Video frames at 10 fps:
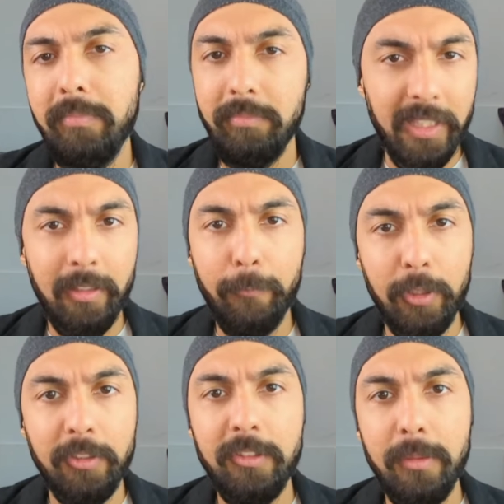in the
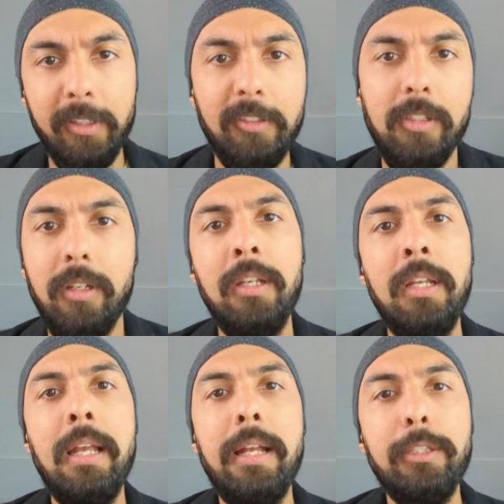first semester.
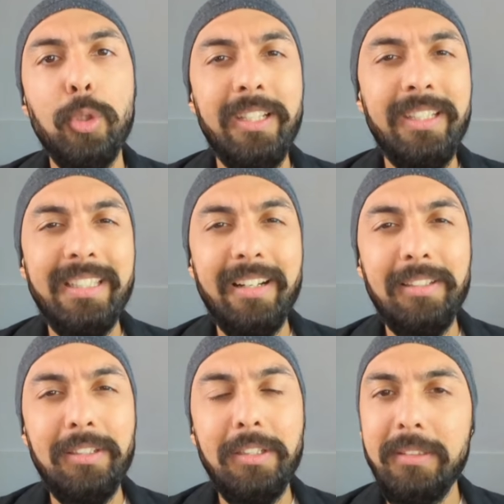So he
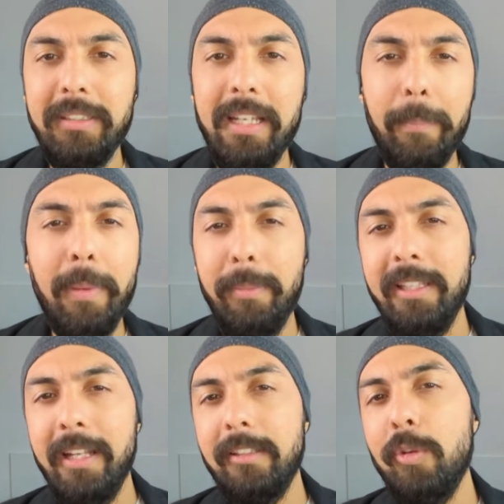said, yeah, maybe
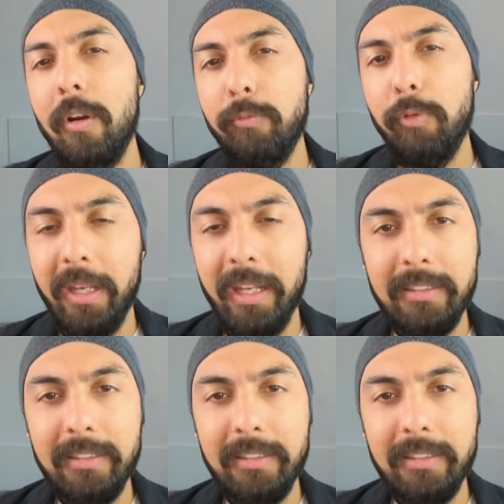that's not for me.